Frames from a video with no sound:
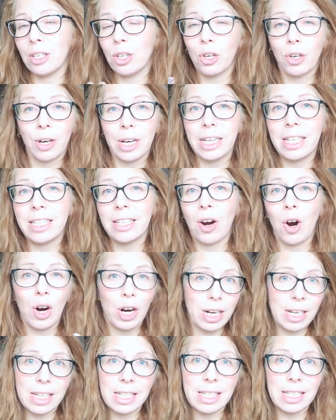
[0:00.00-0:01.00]
current
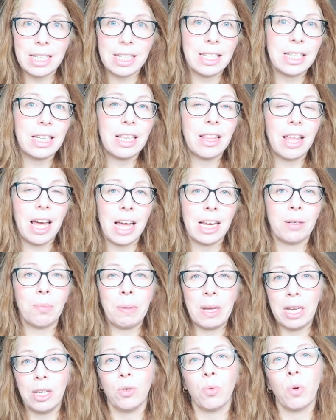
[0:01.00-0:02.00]
artists
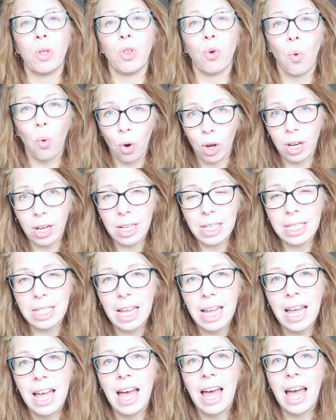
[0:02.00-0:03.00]
that paint with oils.